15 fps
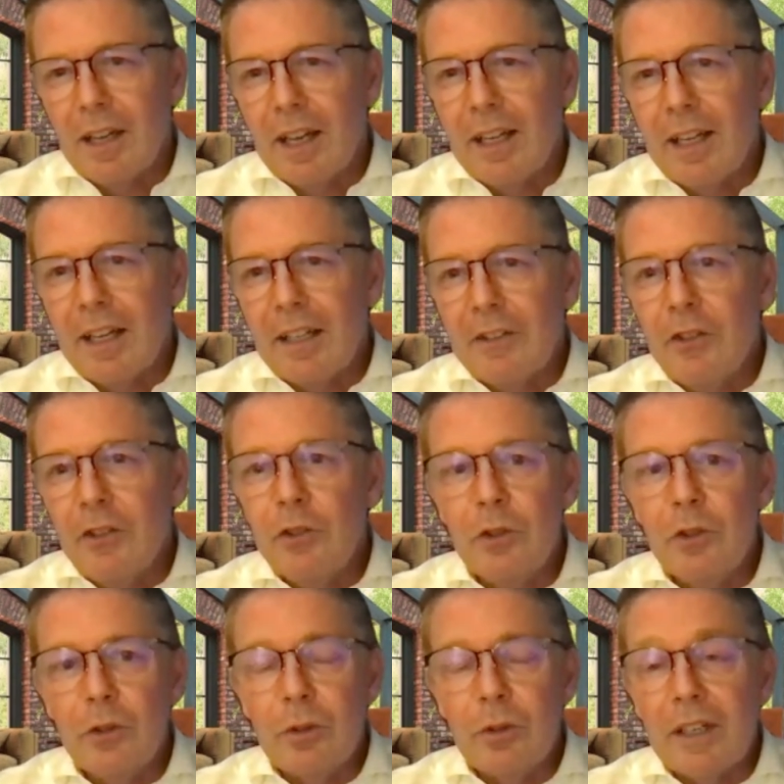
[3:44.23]
And you
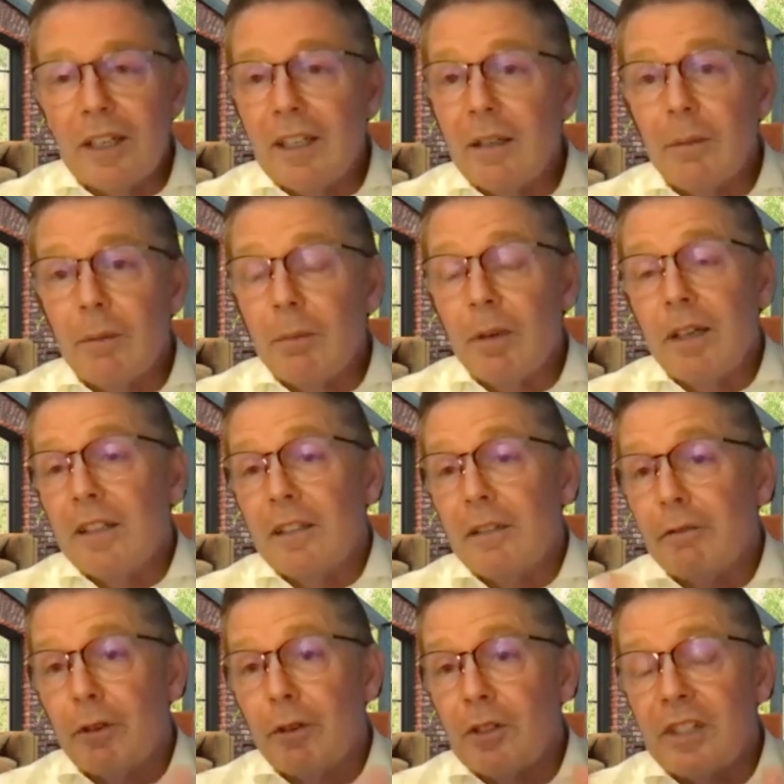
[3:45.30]
knew
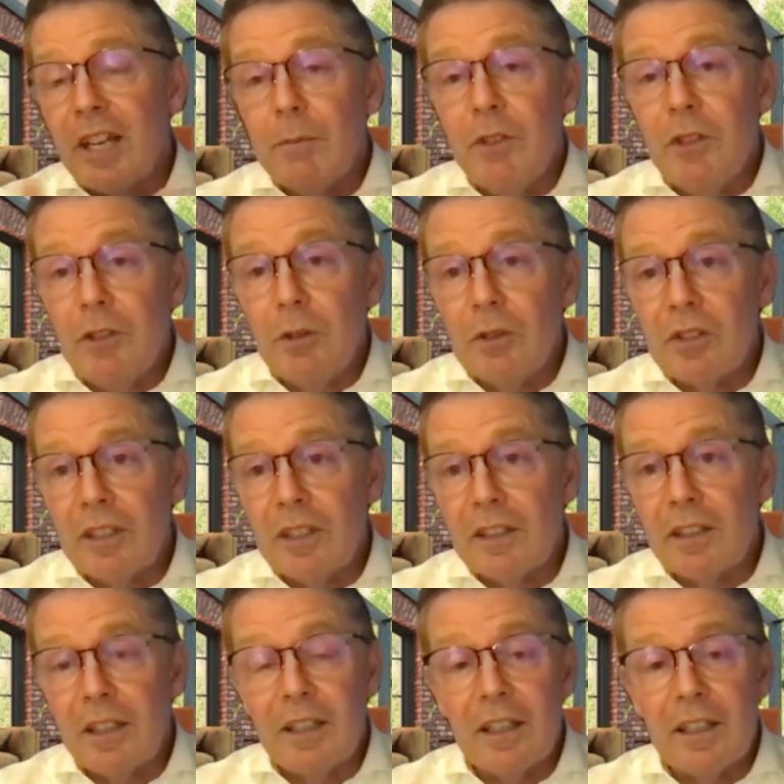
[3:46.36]
the first time you used it
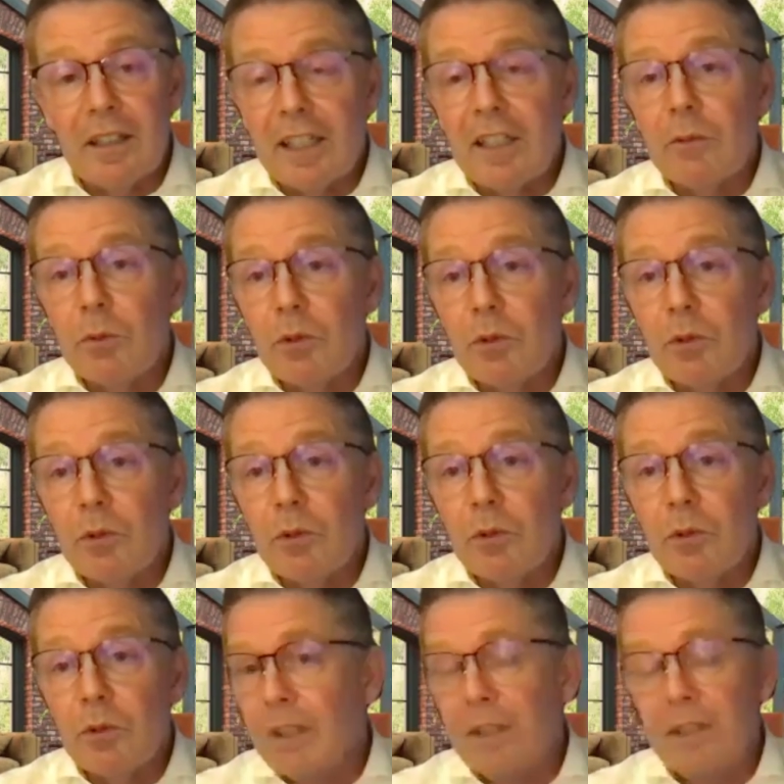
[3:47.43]
that it would
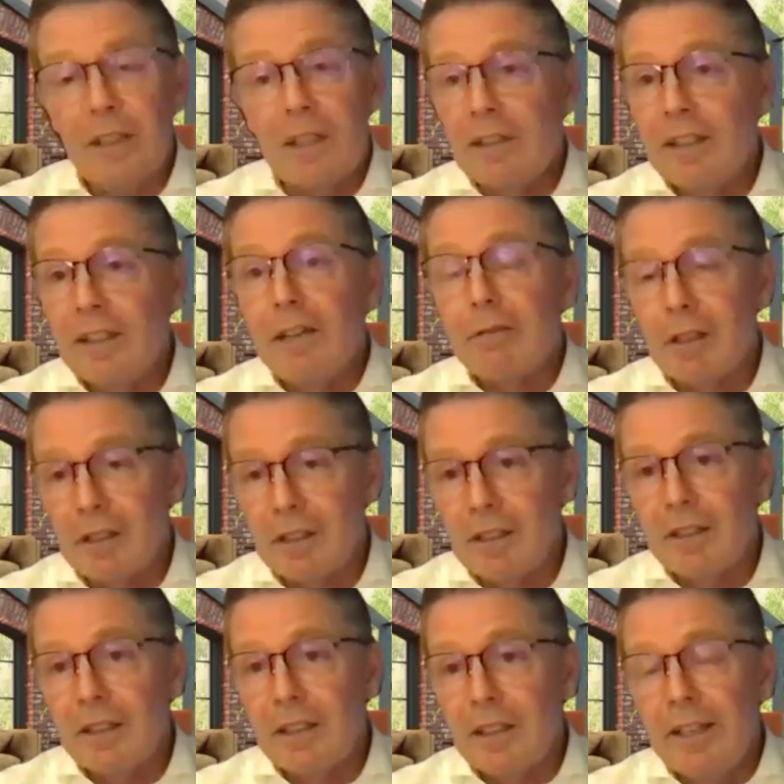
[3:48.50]
be
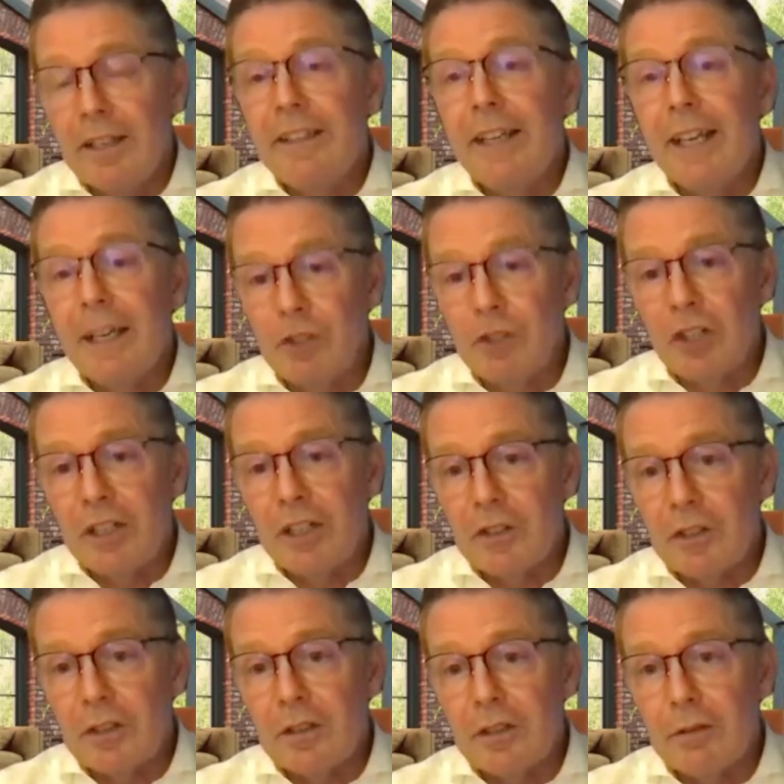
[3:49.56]
definitely a game
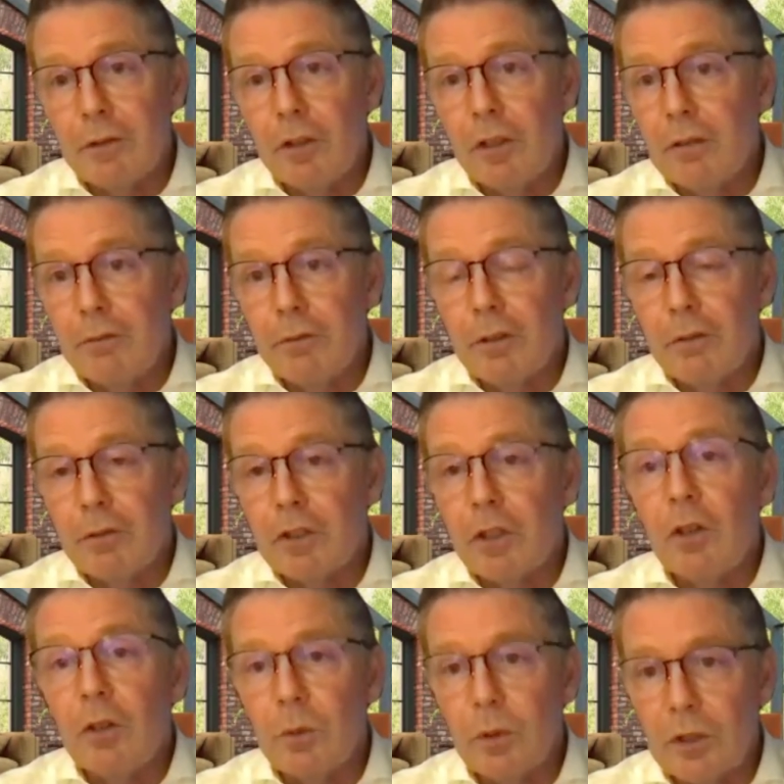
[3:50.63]
changer for the
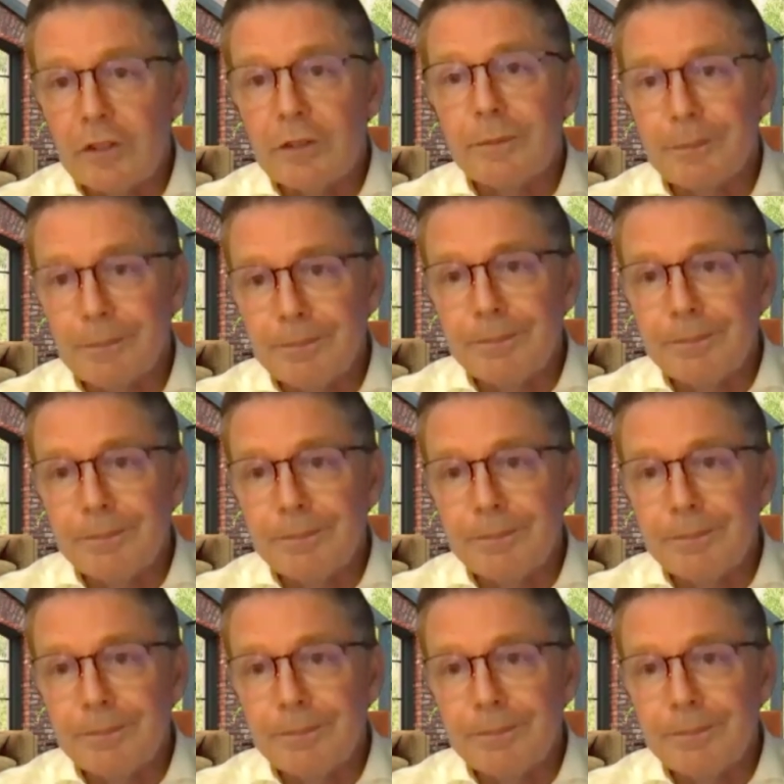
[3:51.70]
whole world.